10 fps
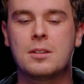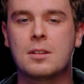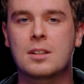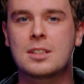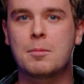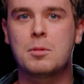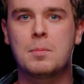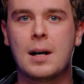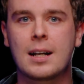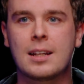to accept you
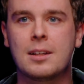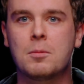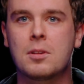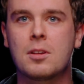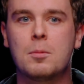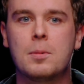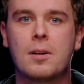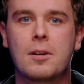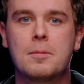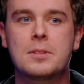back in with open
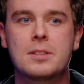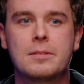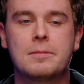arms.